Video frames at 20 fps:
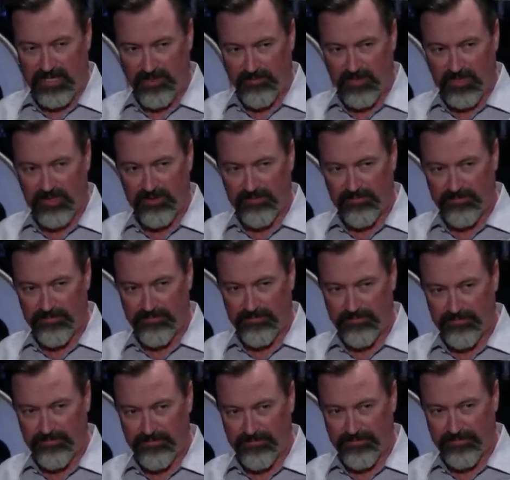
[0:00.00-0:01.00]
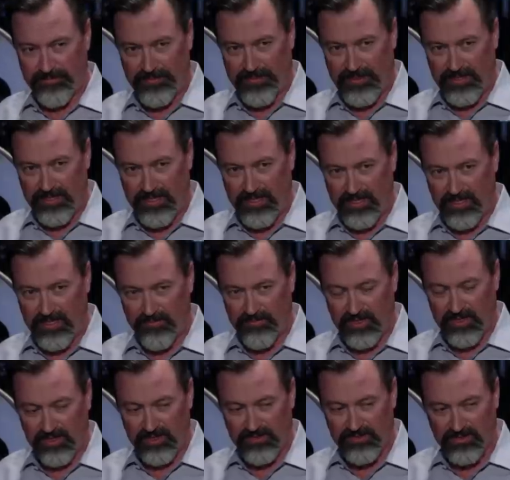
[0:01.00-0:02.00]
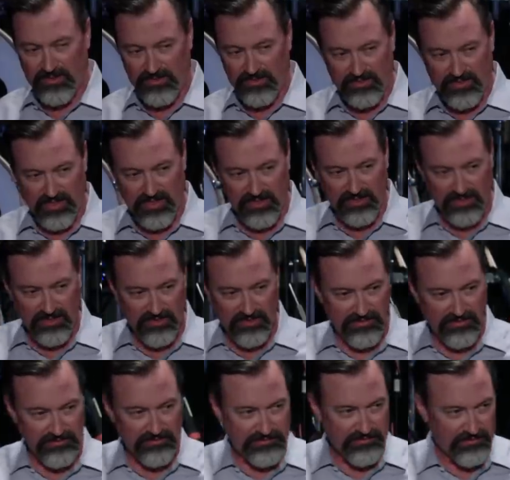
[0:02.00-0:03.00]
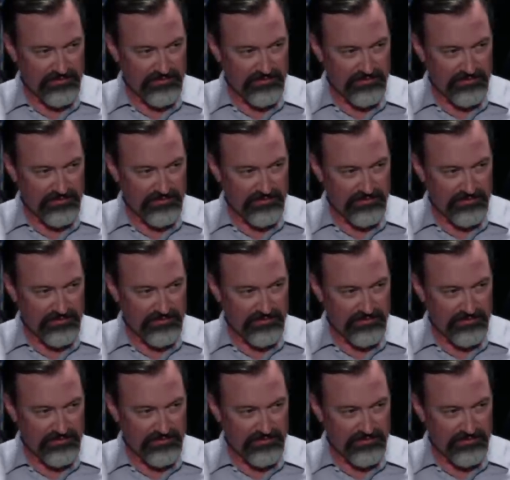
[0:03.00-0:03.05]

Amen? Amen. Let's all stand together.